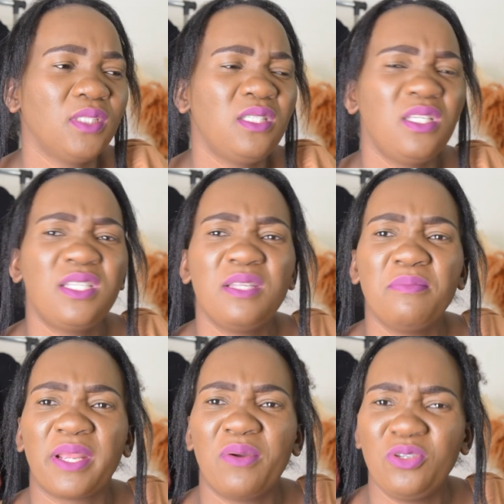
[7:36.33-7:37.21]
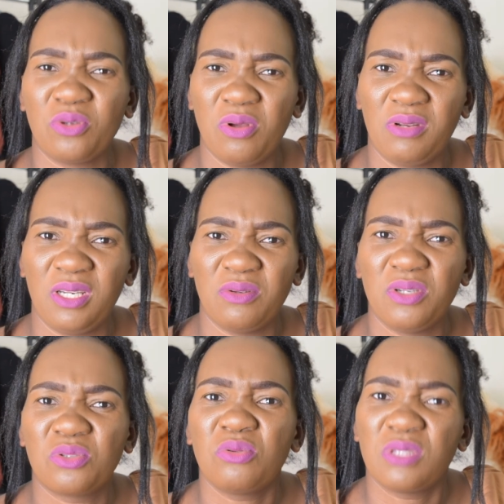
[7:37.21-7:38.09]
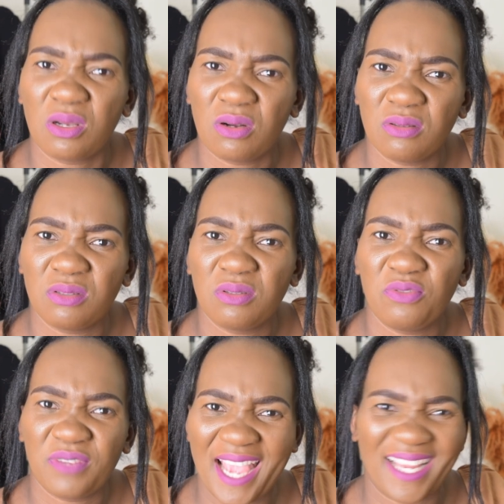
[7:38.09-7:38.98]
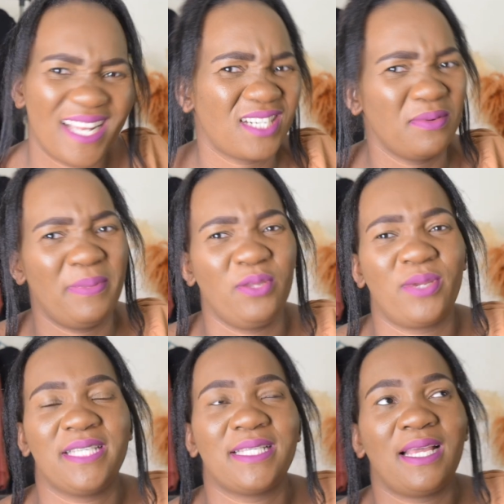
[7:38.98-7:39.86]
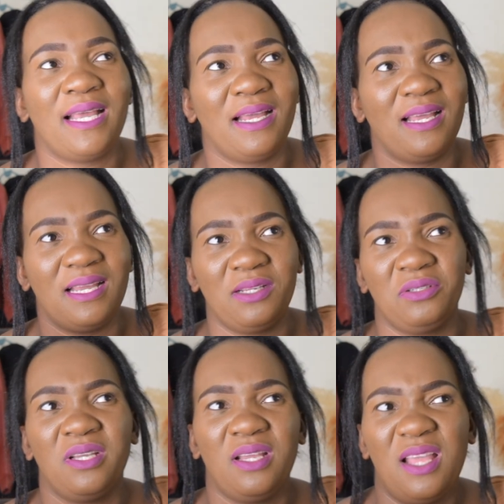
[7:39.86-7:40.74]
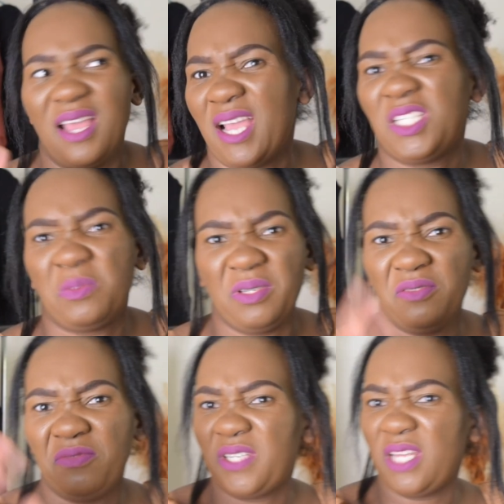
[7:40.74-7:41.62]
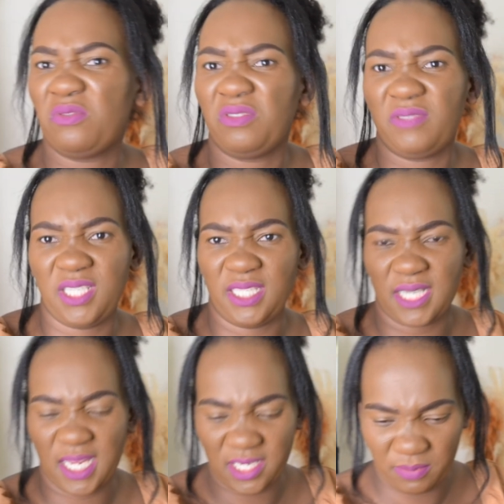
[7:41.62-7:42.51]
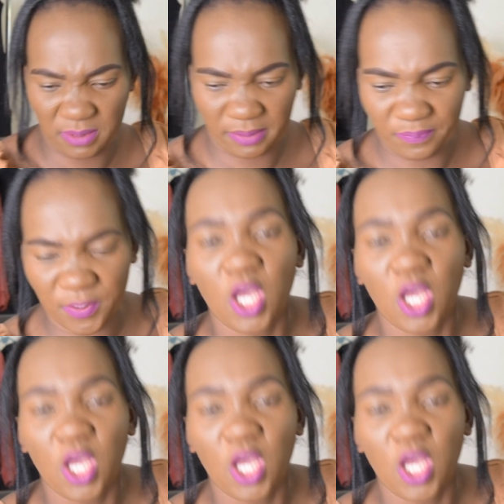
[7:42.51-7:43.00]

Is it sim break? What do you call it when schools are closed? You, I can't remember. You guys, uh, it's been 10 to 15 years. I can't remember.